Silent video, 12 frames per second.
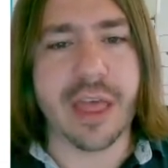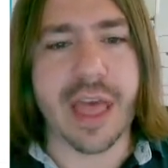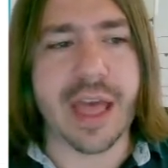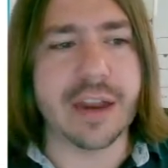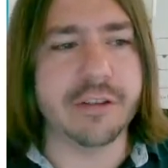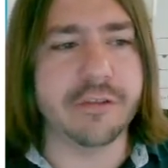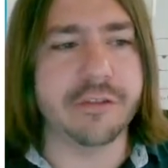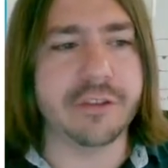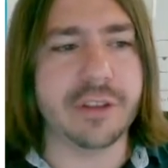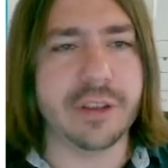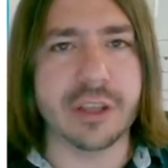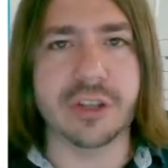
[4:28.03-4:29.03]
out of
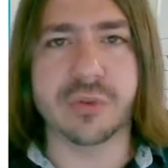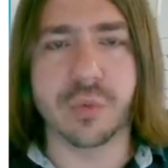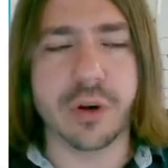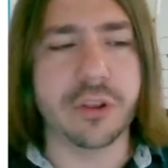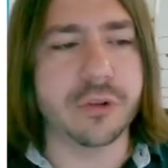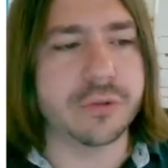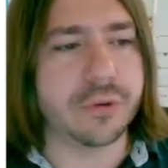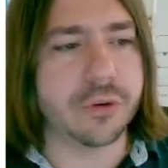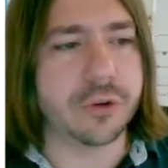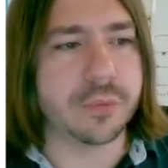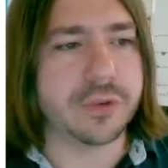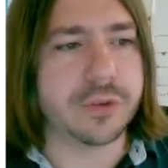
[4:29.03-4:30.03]
each one of those
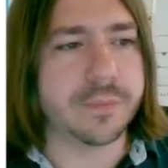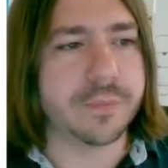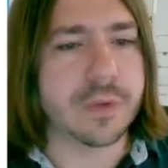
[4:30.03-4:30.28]
groups.